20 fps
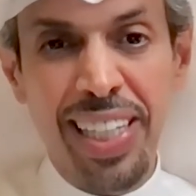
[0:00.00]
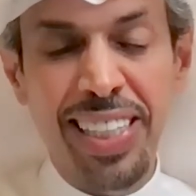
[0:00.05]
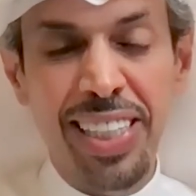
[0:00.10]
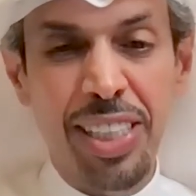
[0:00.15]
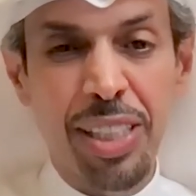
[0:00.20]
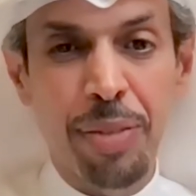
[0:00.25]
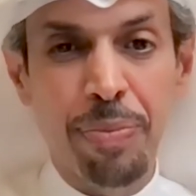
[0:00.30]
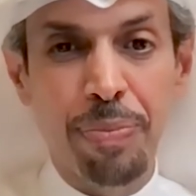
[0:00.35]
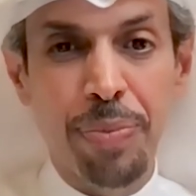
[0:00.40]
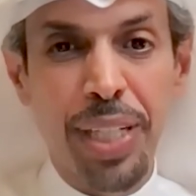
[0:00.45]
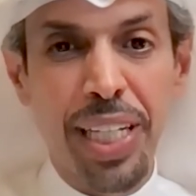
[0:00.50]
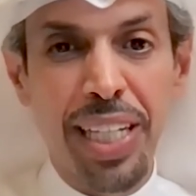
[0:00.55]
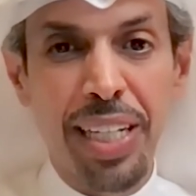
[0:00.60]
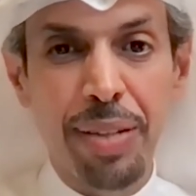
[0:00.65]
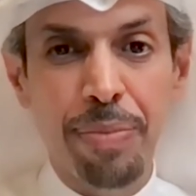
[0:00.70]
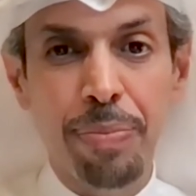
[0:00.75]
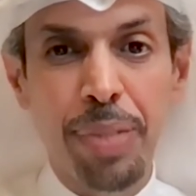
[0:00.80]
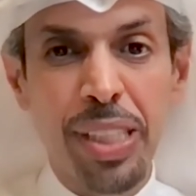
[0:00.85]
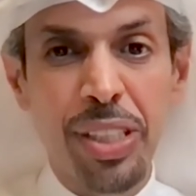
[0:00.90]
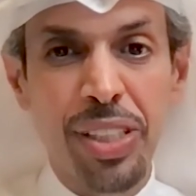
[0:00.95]

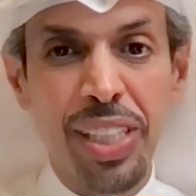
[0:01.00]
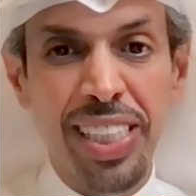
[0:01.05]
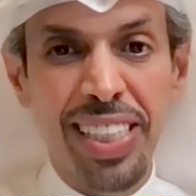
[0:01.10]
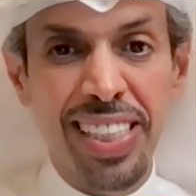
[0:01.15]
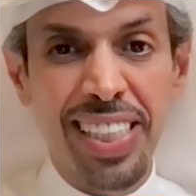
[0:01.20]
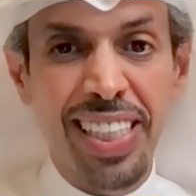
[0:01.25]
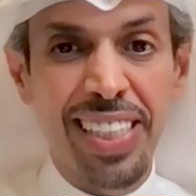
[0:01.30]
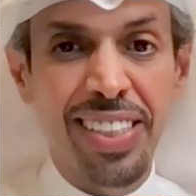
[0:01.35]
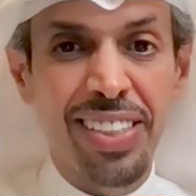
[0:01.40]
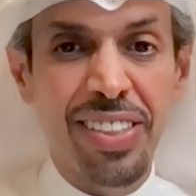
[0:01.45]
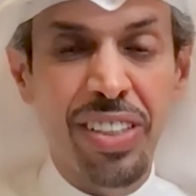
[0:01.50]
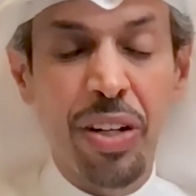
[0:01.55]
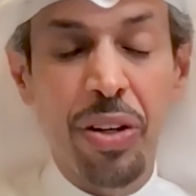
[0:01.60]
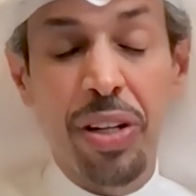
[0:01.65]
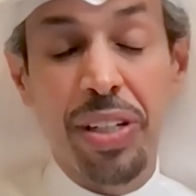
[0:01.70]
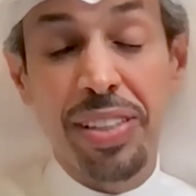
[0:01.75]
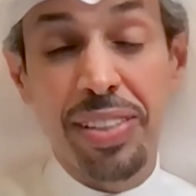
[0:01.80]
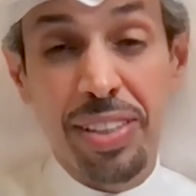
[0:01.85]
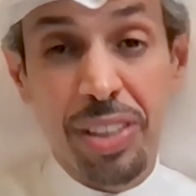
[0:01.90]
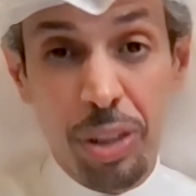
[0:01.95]
SMB businesses
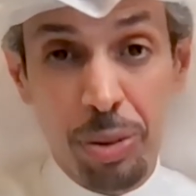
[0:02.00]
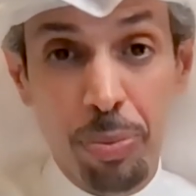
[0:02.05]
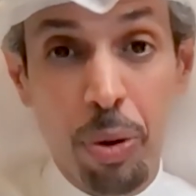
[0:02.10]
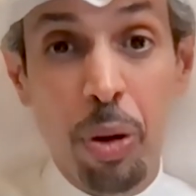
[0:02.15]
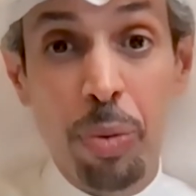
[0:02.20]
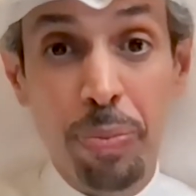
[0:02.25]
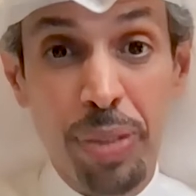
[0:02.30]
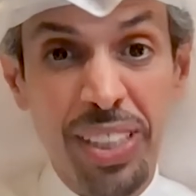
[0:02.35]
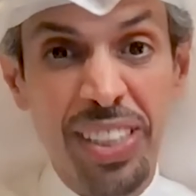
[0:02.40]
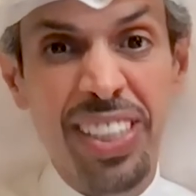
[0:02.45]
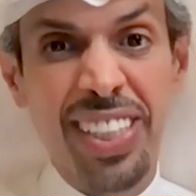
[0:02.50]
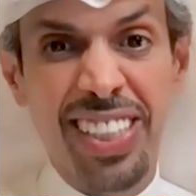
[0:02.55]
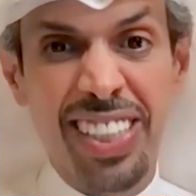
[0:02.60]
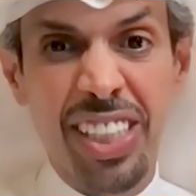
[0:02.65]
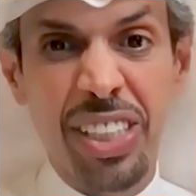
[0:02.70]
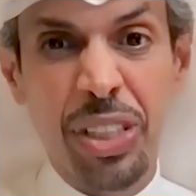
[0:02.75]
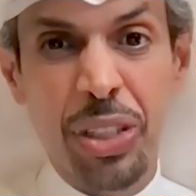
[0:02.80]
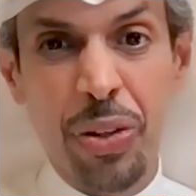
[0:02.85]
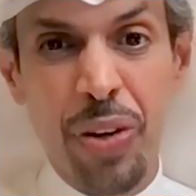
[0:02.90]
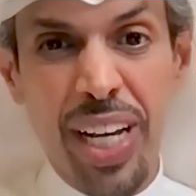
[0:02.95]
or small
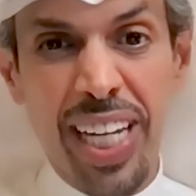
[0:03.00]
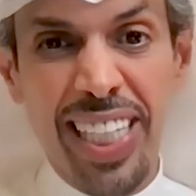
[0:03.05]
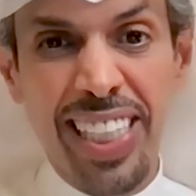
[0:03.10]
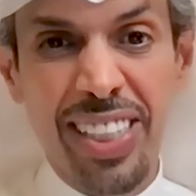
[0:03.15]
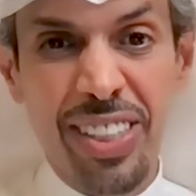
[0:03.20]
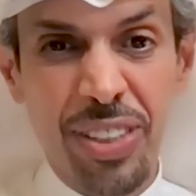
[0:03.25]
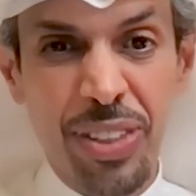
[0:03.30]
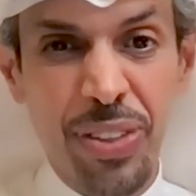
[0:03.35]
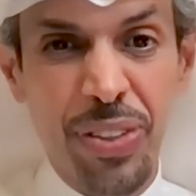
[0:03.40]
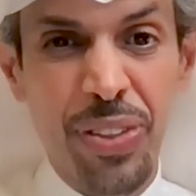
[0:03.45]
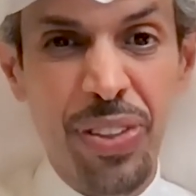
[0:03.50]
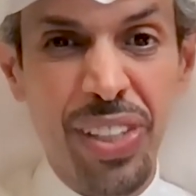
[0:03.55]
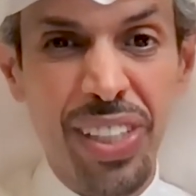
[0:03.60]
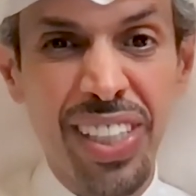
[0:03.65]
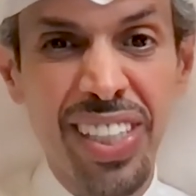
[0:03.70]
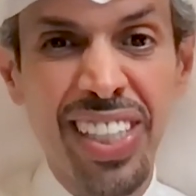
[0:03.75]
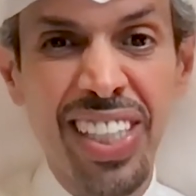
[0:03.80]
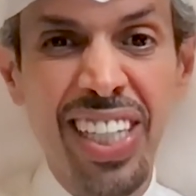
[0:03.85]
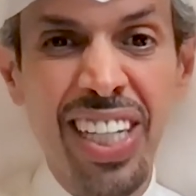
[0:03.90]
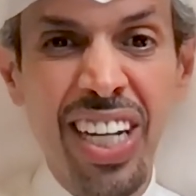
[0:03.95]
businesses UAE tour.